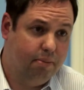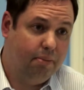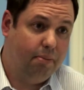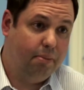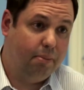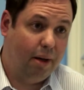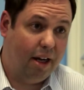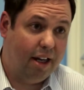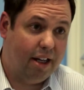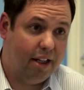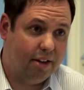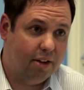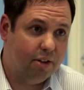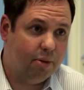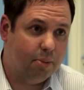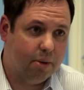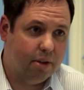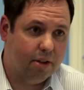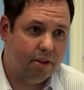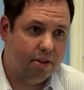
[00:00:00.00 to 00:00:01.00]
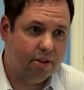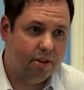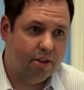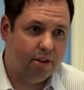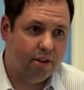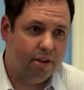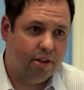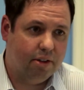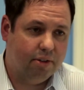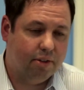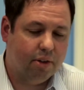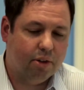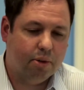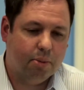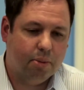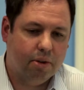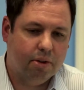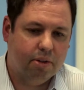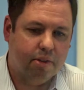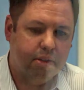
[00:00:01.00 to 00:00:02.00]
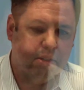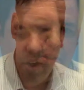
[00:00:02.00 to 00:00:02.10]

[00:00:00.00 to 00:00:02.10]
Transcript: buying this place in the first place.